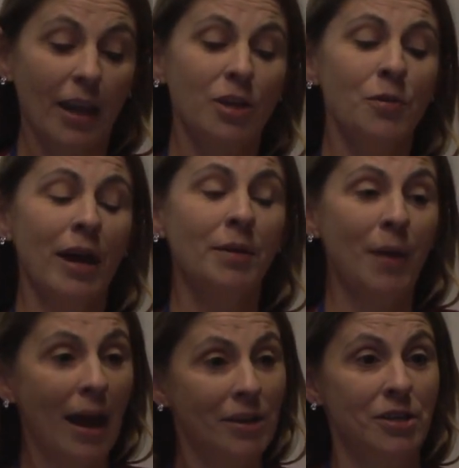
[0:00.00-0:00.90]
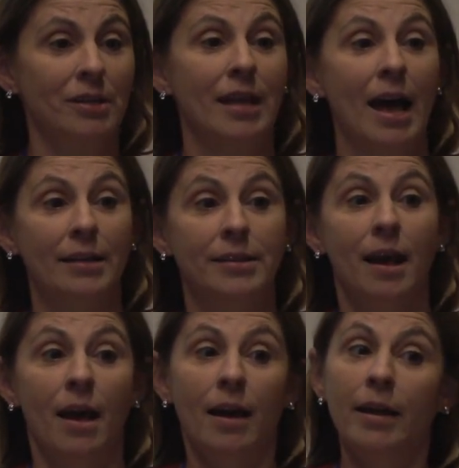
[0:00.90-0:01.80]
You can imagine
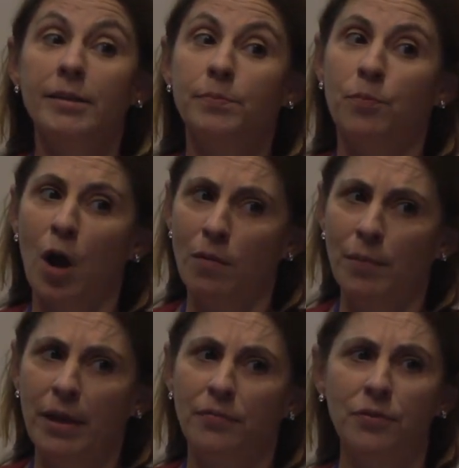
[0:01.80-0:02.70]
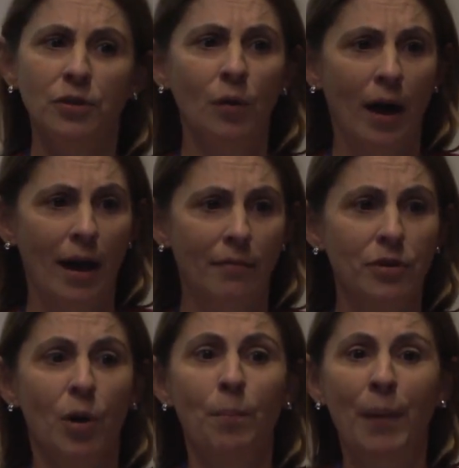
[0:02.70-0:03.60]
that it's probably, if you don't have
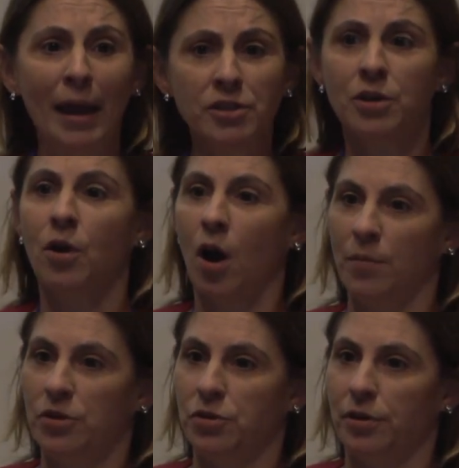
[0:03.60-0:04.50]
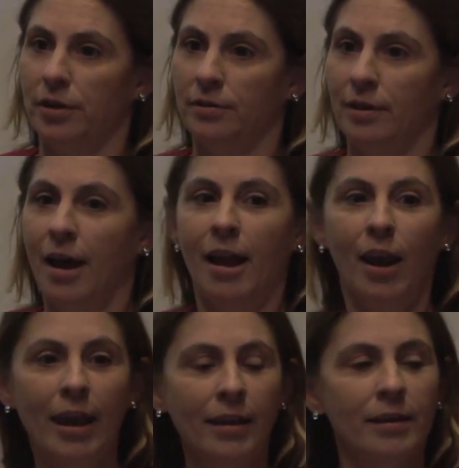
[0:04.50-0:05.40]
your major contour
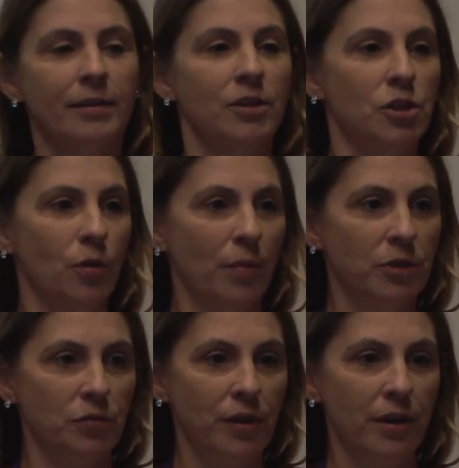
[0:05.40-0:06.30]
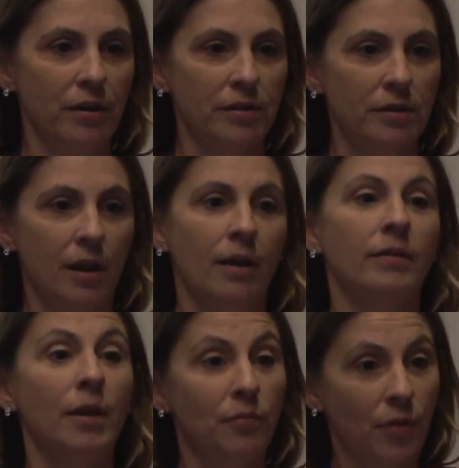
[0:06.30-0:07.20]
linking the two hemispheres,
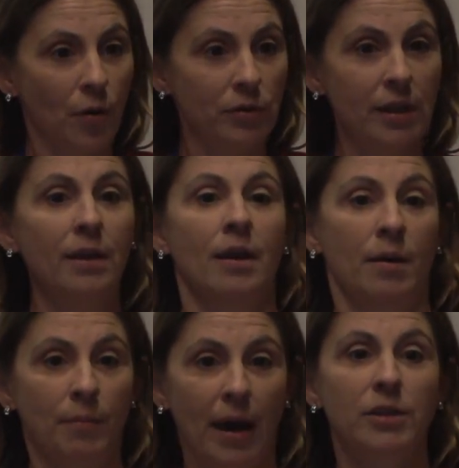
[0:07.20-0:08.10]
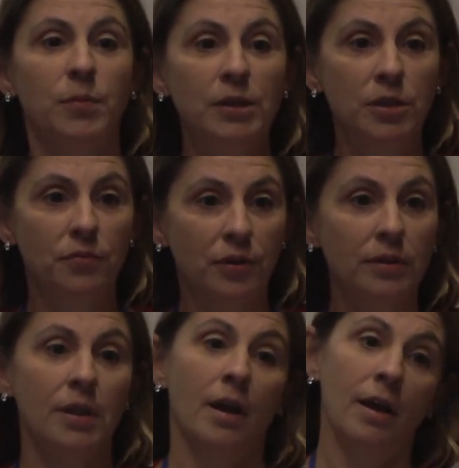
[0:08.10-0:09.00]
the folding might be
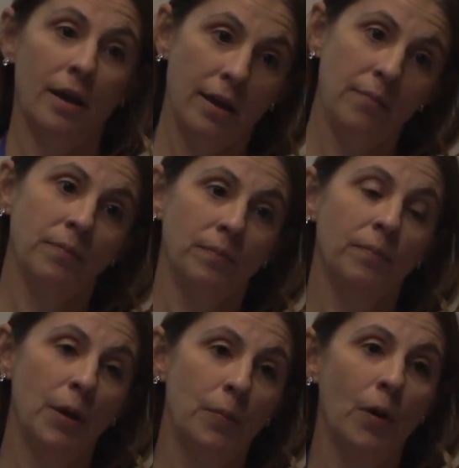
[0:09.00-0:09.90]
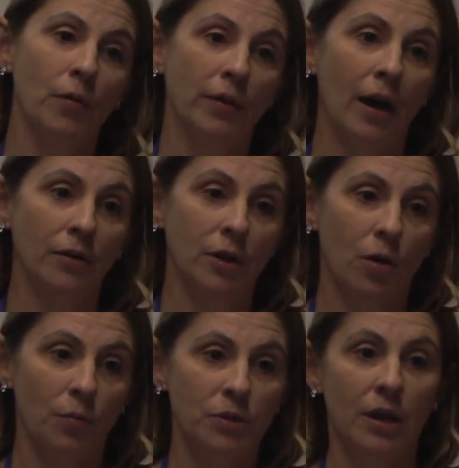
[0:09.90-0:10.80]
different in people without the
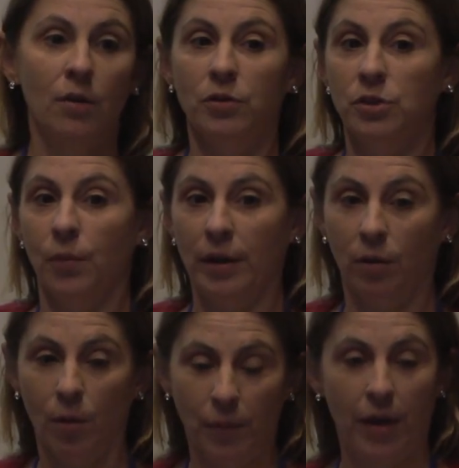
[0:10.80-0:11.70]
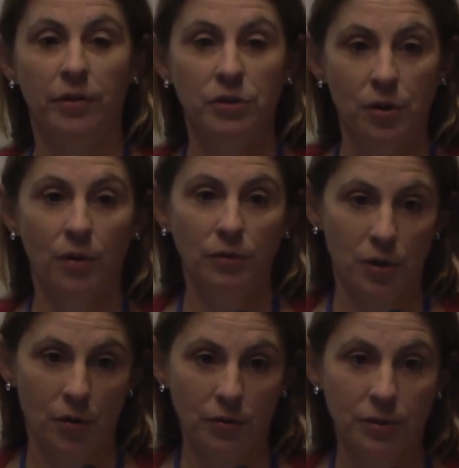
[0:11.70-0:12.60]
corpus callosum when compared to
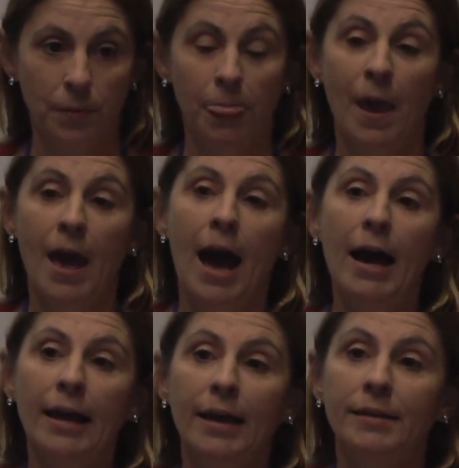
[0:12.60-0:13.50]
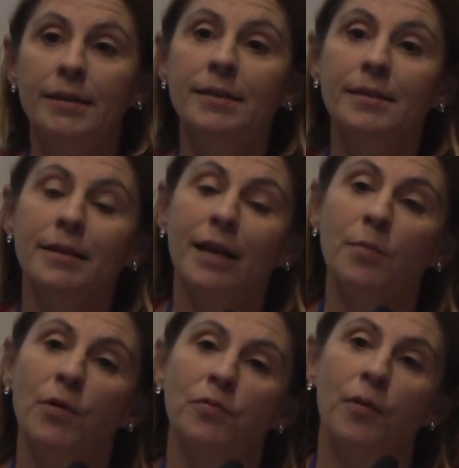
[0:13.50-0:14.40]
controls. Again, this is a
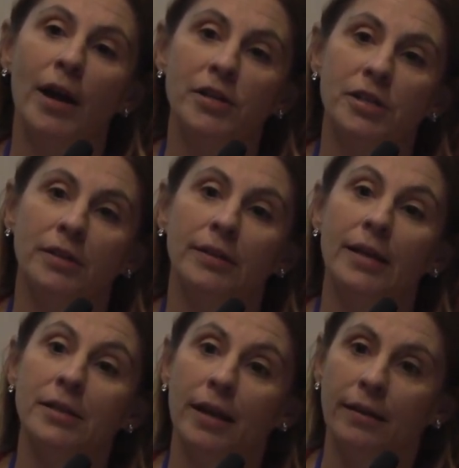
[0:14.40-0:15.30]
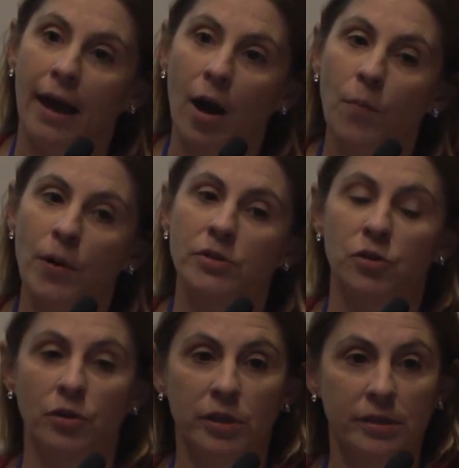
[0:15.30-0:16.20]
type of question that can help us
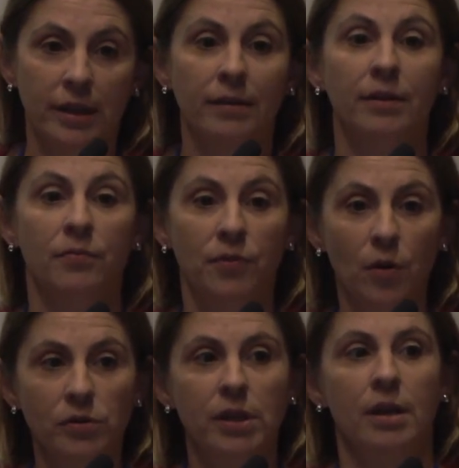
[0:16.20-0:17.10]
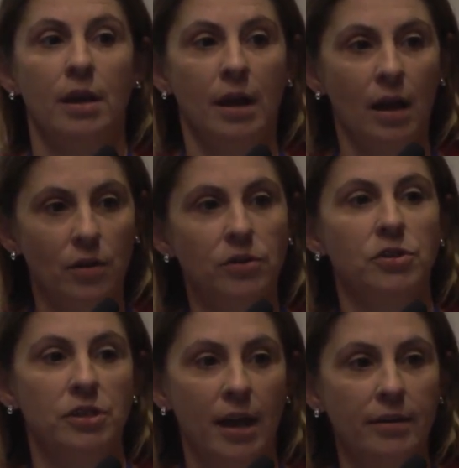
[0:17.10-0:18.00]
to understand the folding in
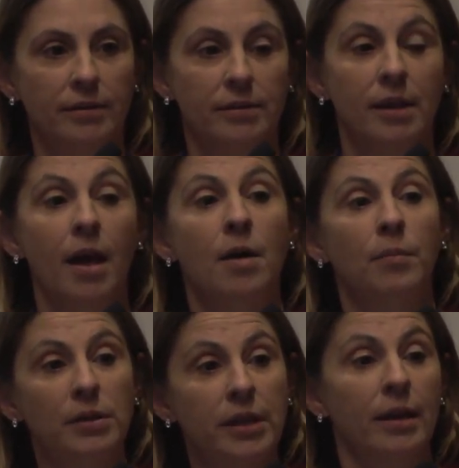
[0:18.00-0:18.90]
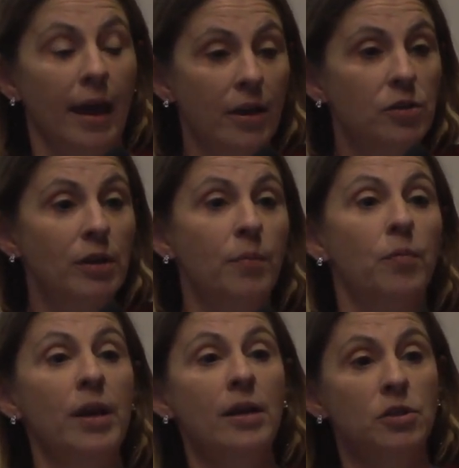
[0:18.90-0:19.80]
callosogenesis, but can actually
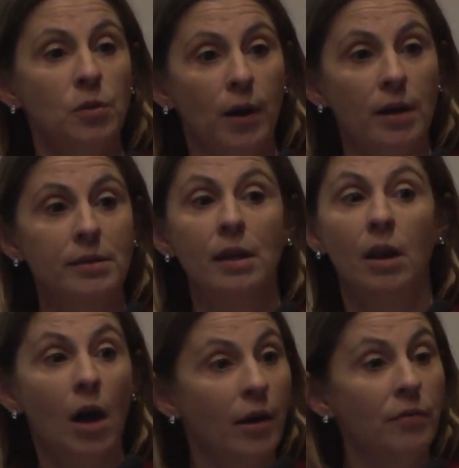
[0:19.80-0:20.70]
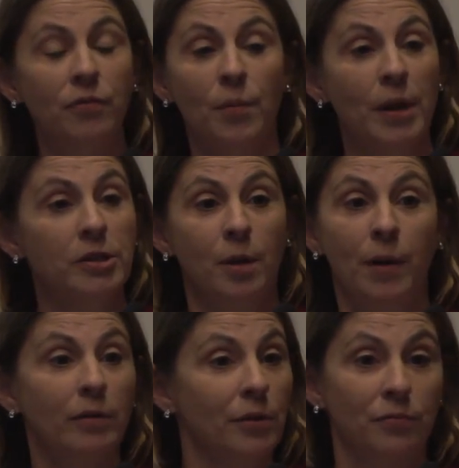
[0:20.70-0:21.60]
bring to us a lot of information
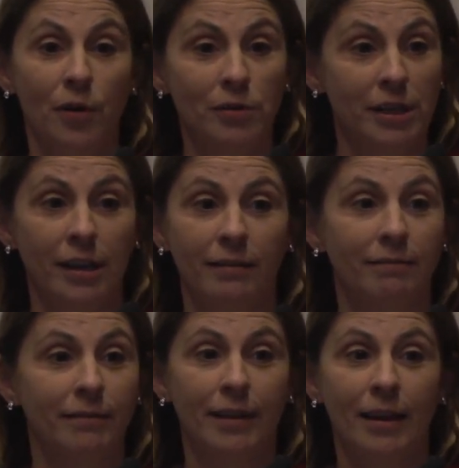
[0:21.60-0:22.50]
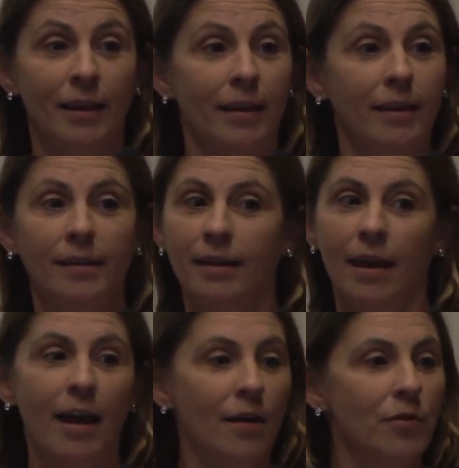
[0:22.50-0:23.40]
about the folding in
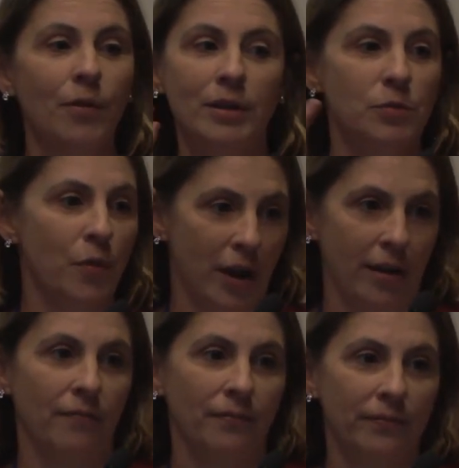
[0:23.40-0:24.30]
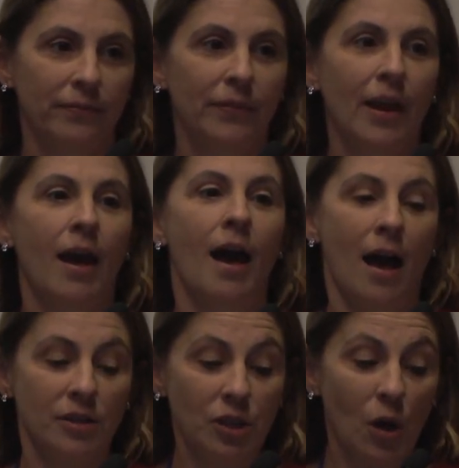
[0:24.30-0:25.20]
everyone's brain.
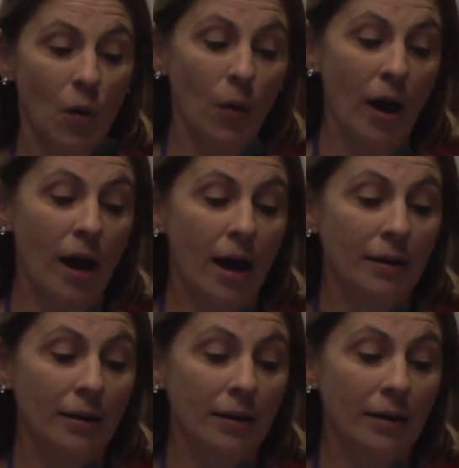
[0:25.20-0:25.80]
So